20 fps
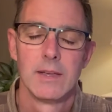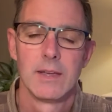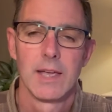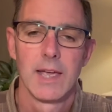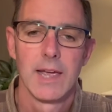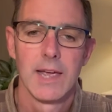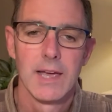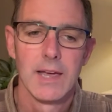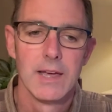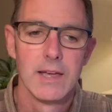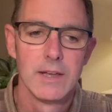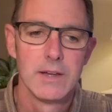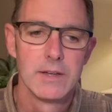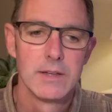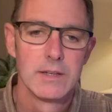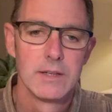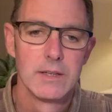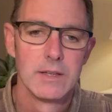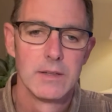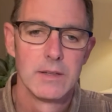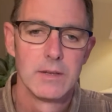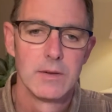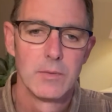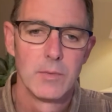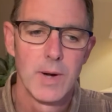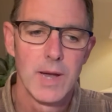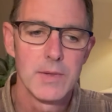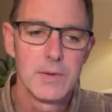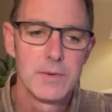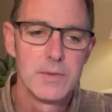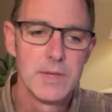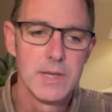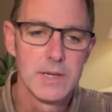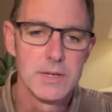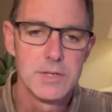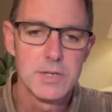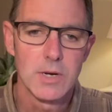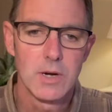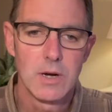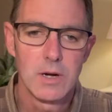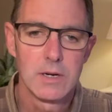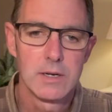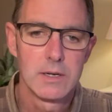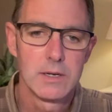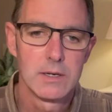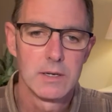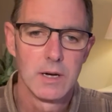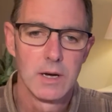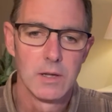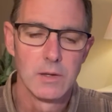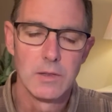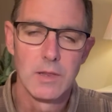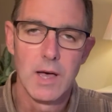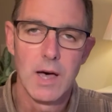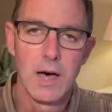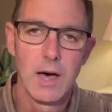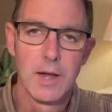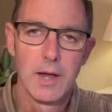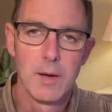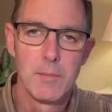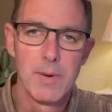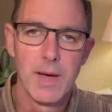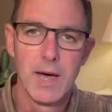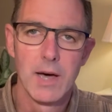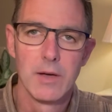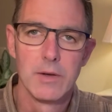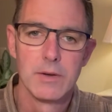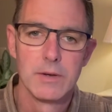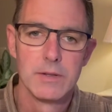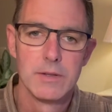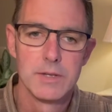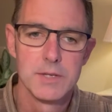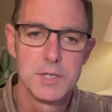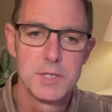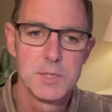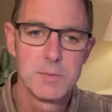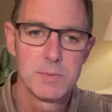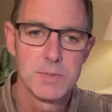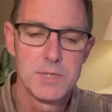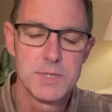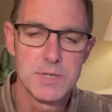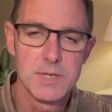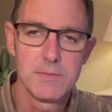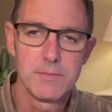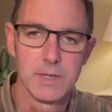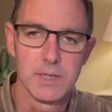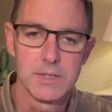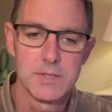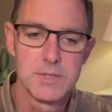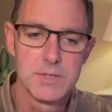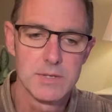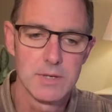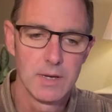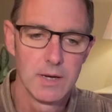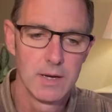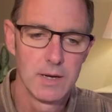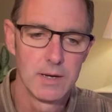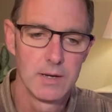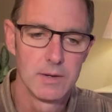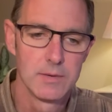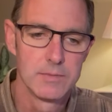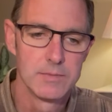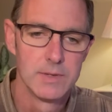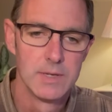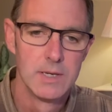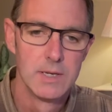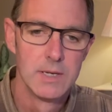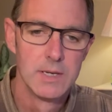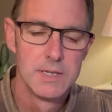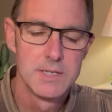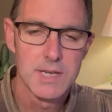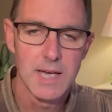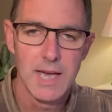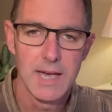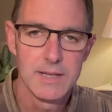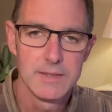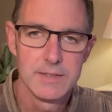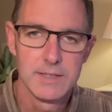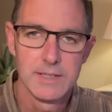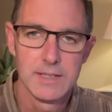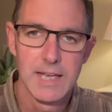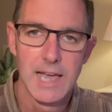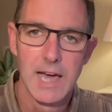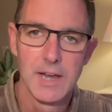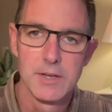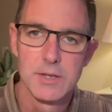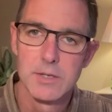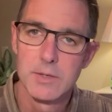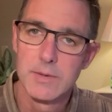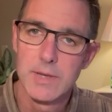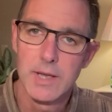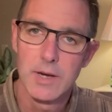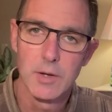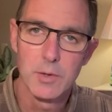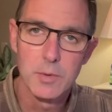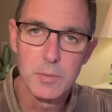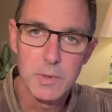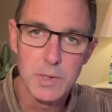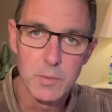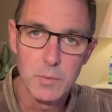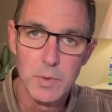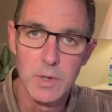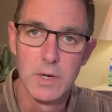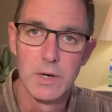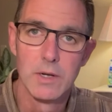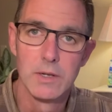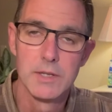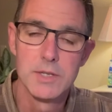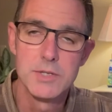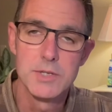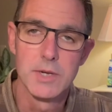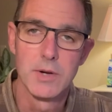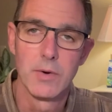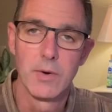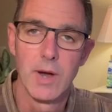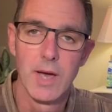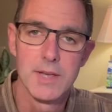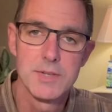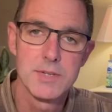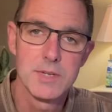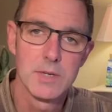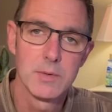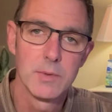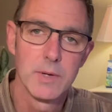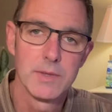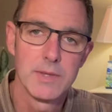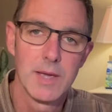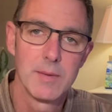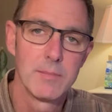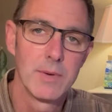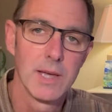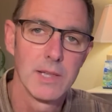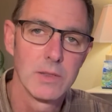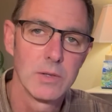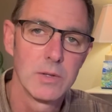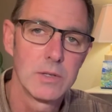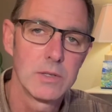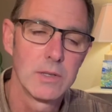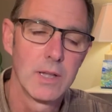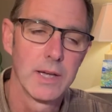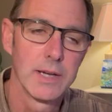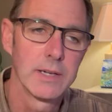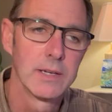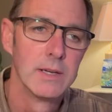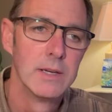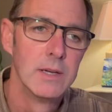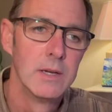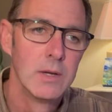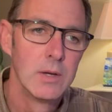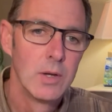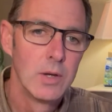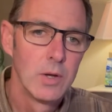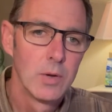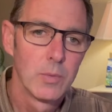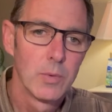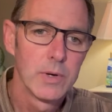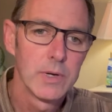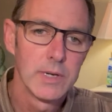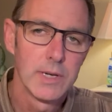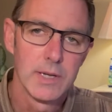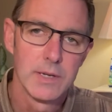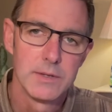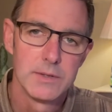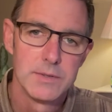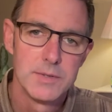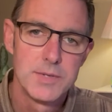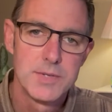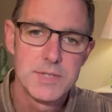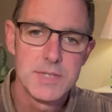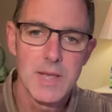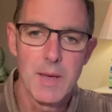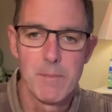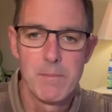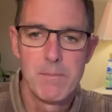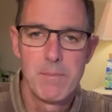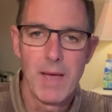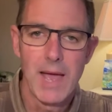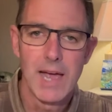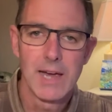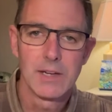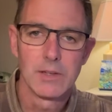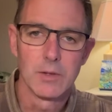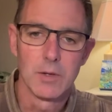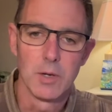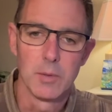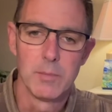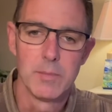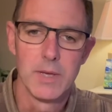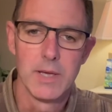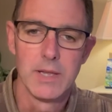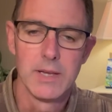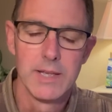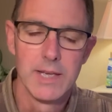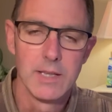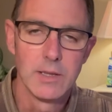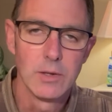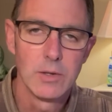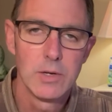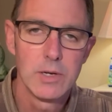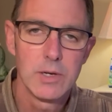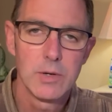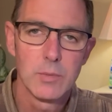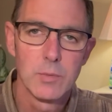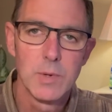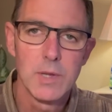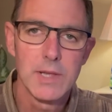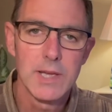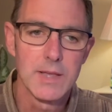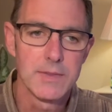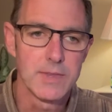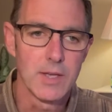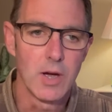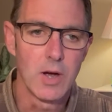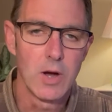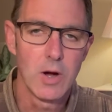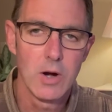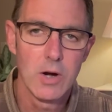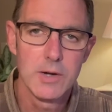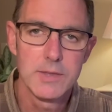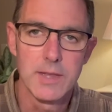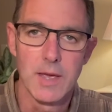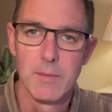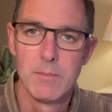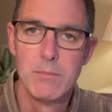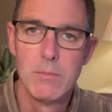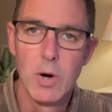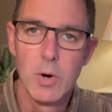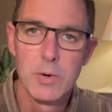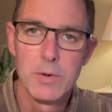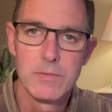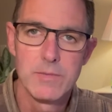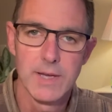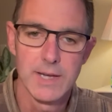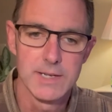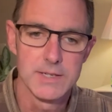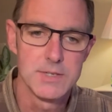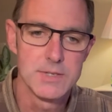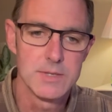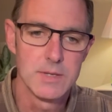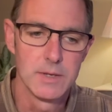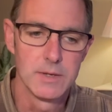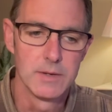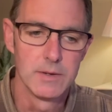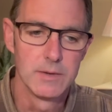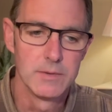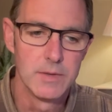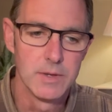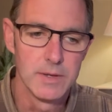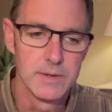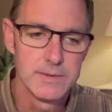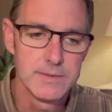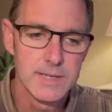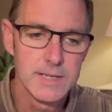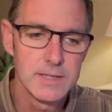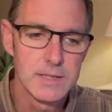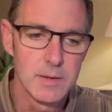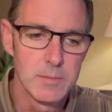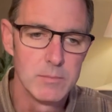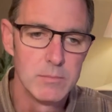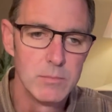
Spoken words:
And rather than talk a lot about the specifics of tithing, how to do that, although we will, and generosity and what that might look like, we're going to step back a little bit and look really at the heart that motivates, the thing that